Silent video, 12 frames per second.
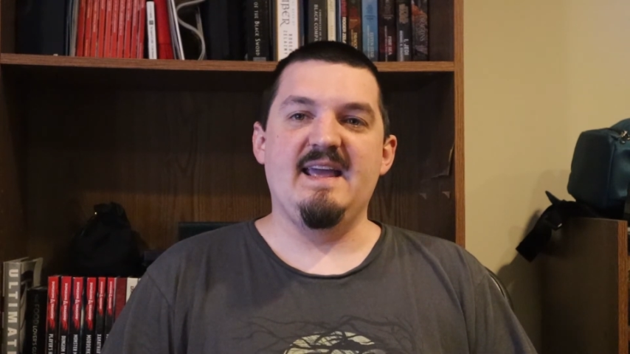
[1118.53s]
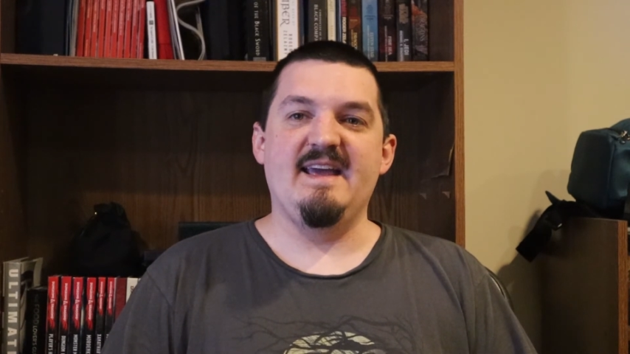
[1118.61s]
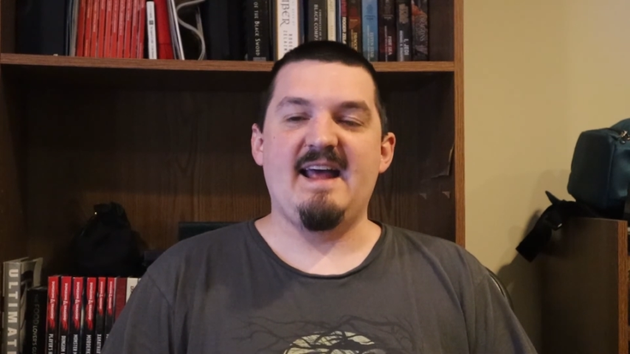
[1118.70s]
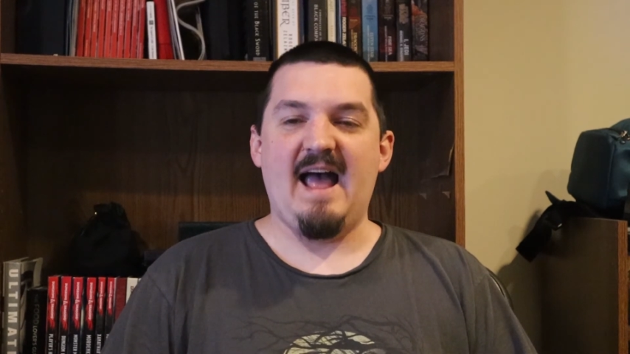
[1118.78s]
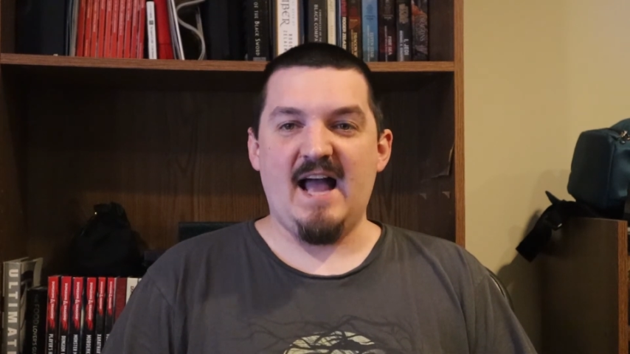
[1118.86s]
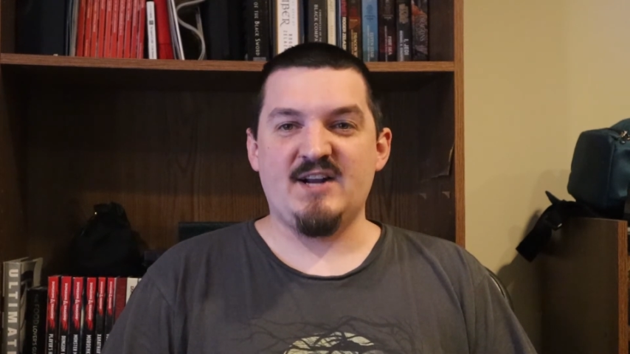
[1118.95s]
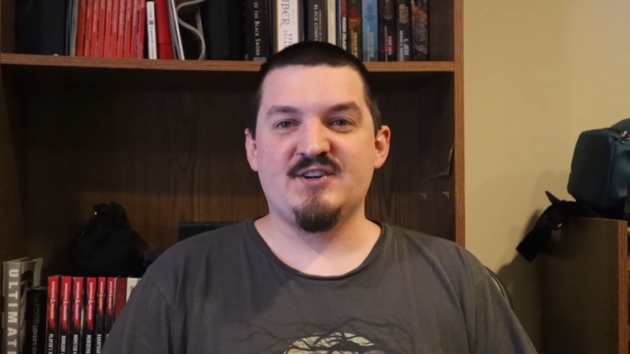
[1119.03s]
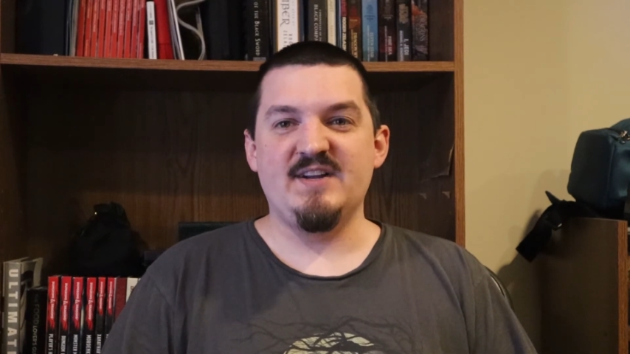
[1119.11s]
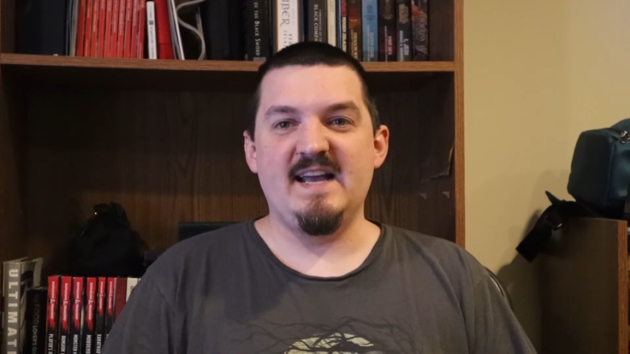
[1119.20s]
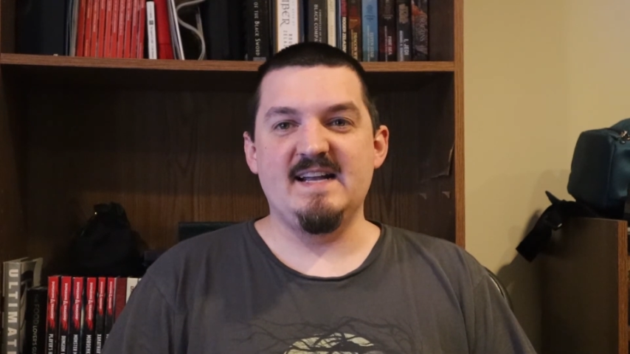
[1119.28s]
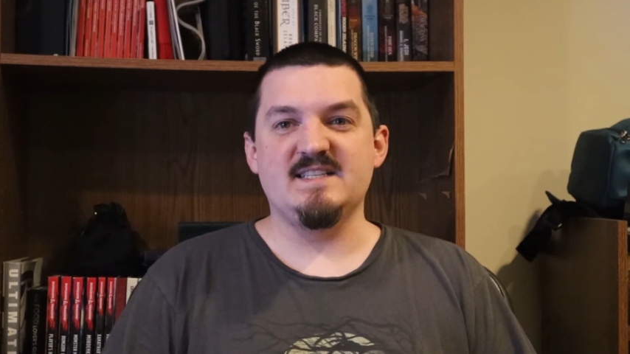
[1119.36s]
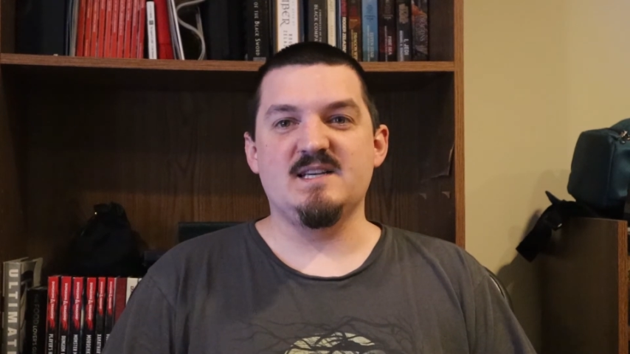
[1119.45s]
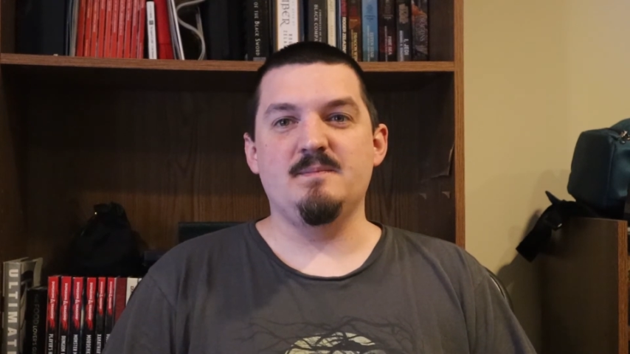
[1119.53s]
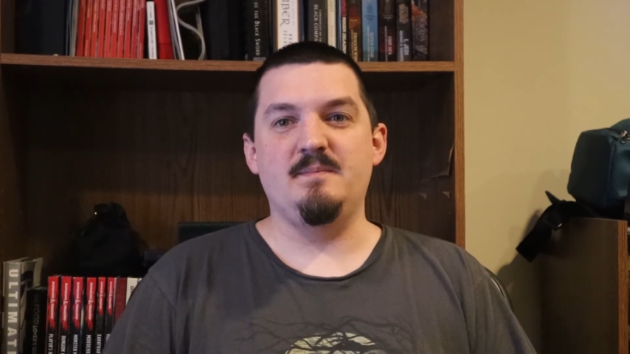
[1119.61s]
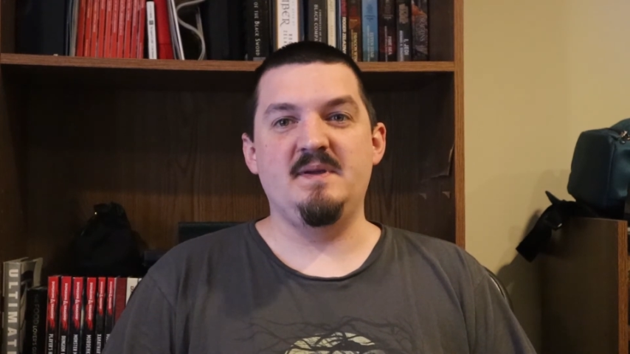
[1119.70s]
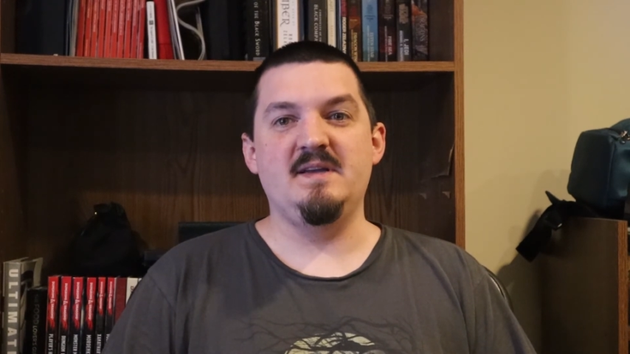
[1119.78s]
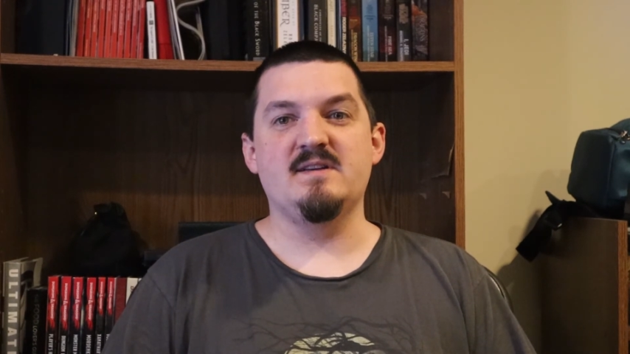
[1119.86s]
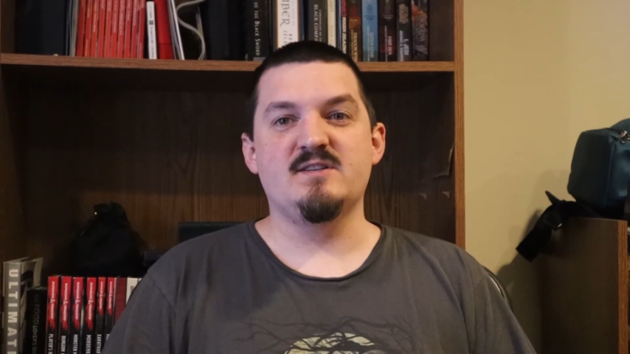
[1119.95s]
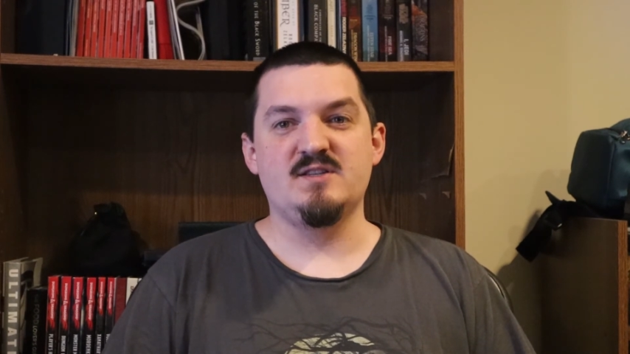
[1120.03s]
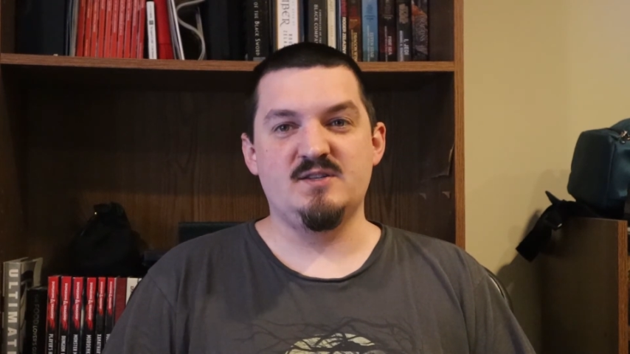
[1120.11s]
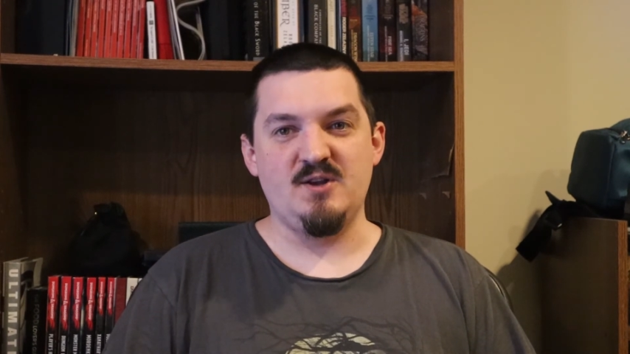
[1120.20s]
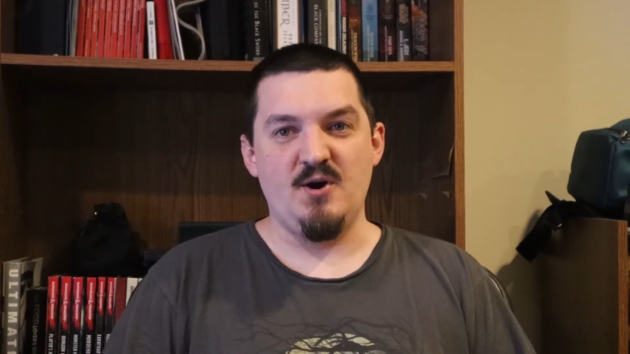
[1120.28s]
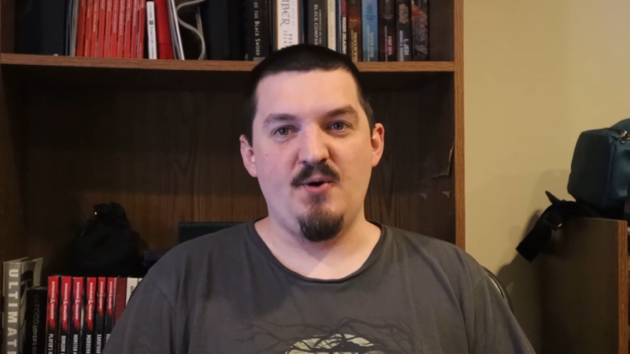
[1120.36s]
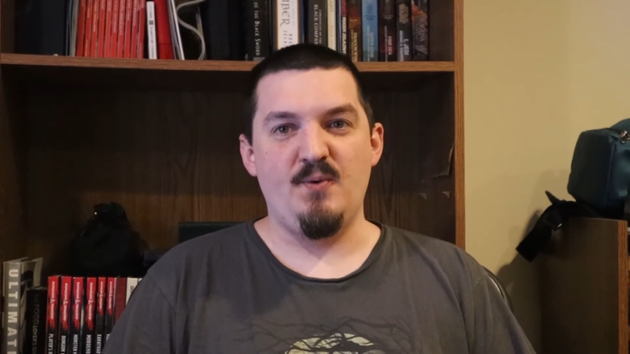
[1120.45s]
It actually ends up being
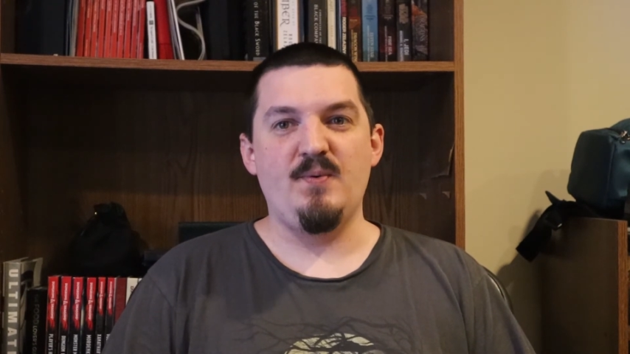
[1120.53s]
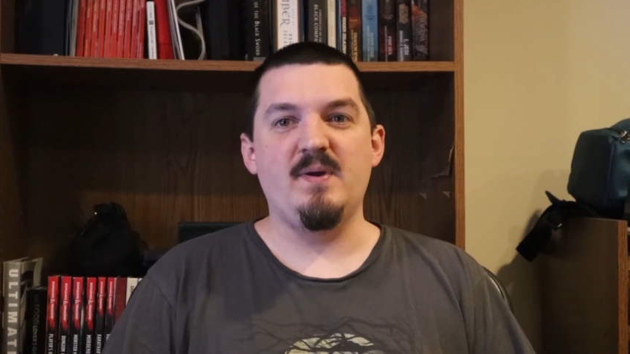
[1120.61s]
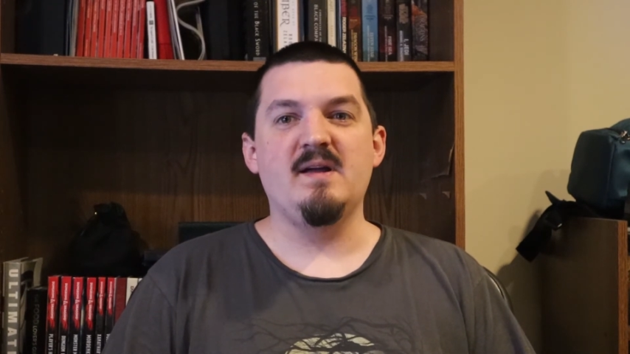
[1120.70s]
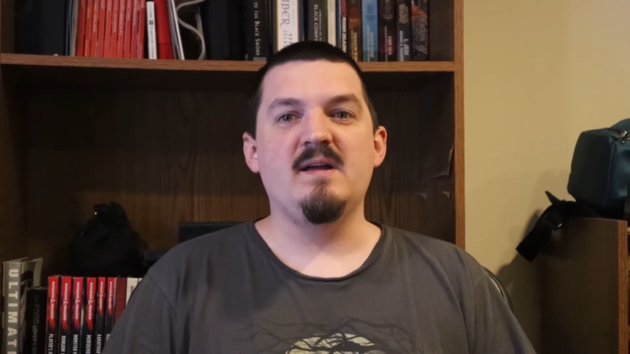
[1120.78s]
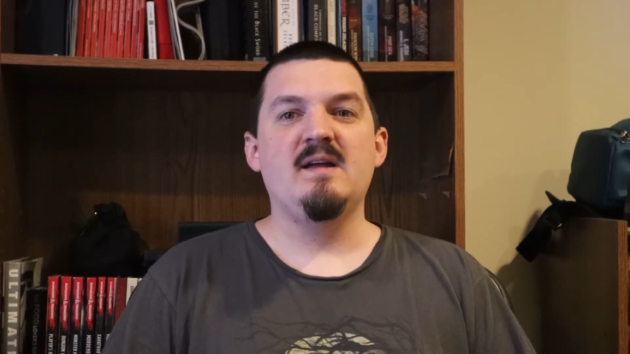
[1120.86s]
stone.